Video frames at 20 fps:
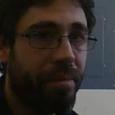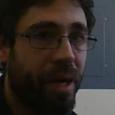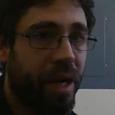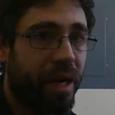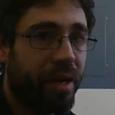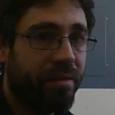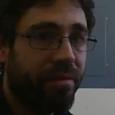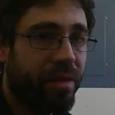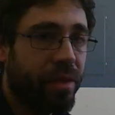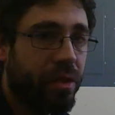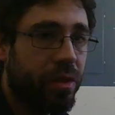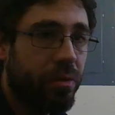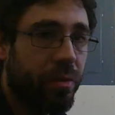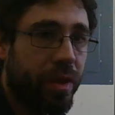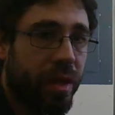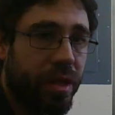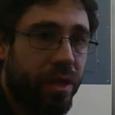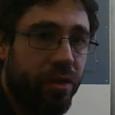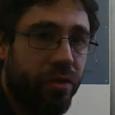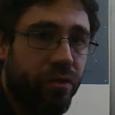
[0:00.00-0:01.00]
variables
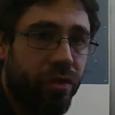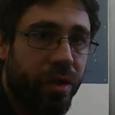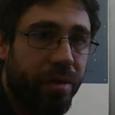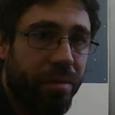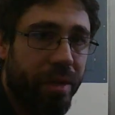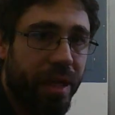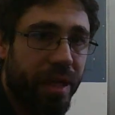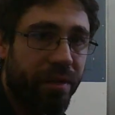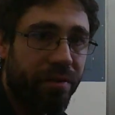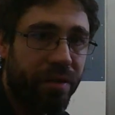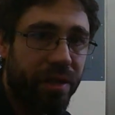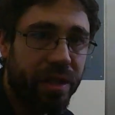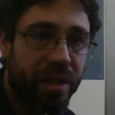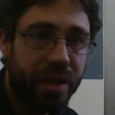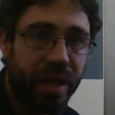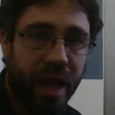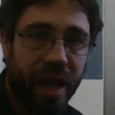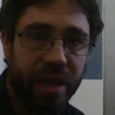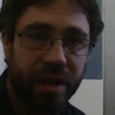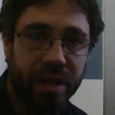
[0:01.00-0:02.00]
with extremely different
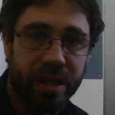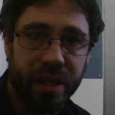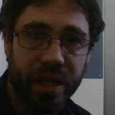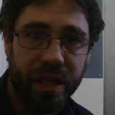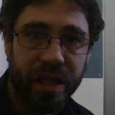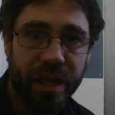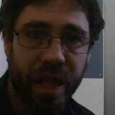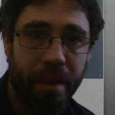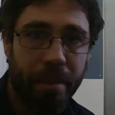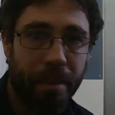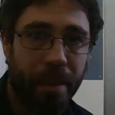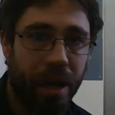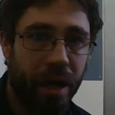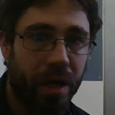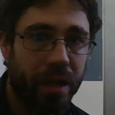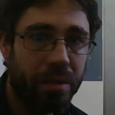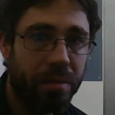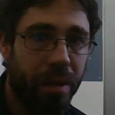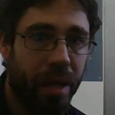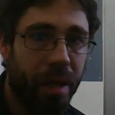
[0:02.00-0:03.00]
scales in the same
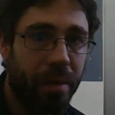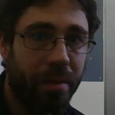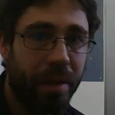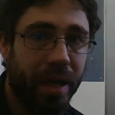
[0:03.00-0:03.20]
box plot,